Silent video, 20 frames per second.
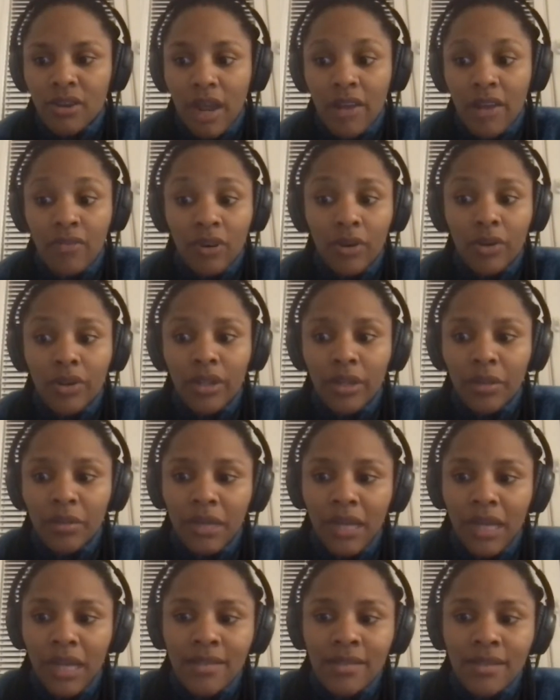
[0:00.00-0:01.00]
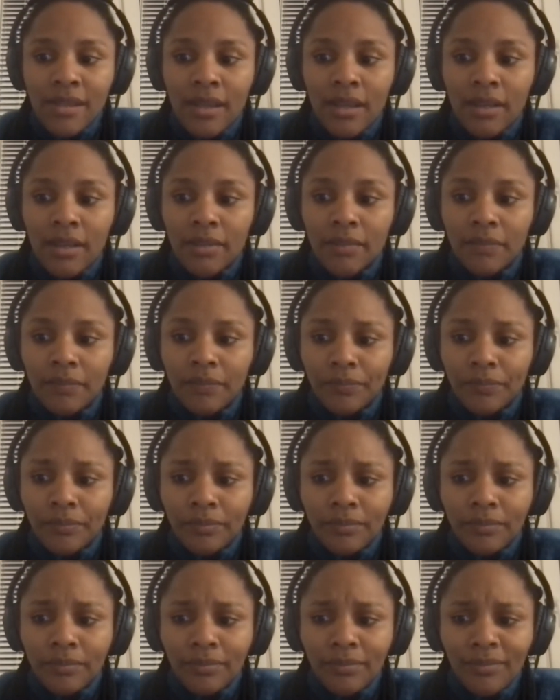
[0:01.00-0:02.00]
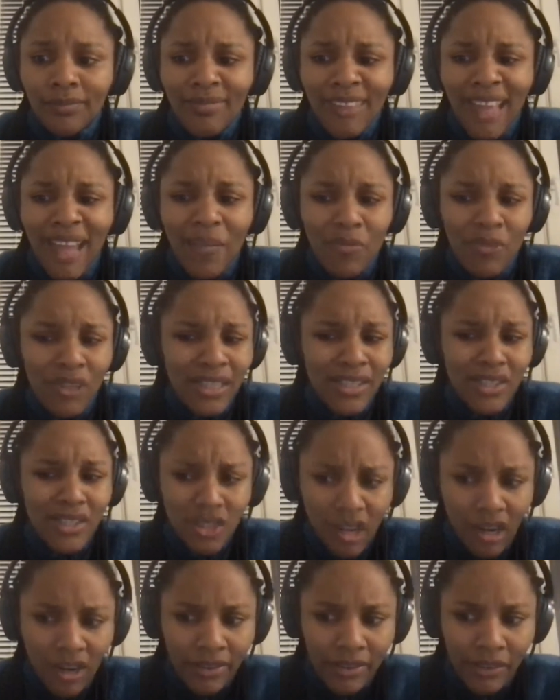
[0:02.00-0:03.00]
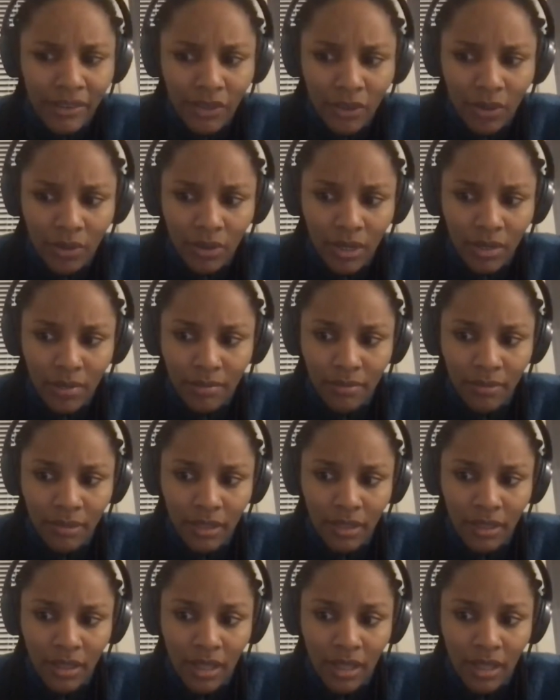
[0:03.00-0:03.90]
I wrote him and I said, I'm really sorry, you know?